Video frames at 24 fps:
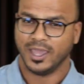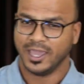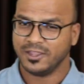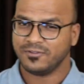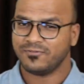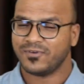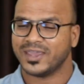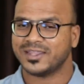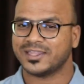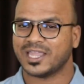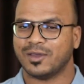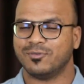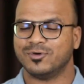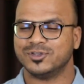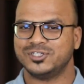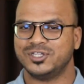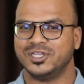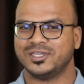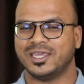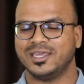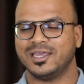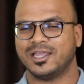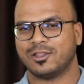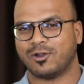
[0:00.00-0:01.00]
In fact, I was
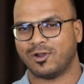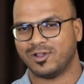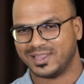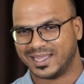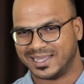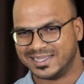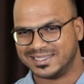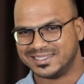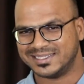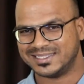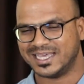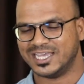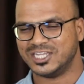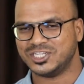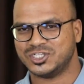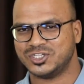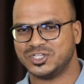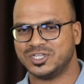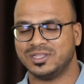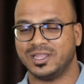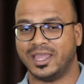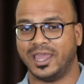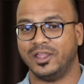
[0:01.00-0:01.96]
taking an online session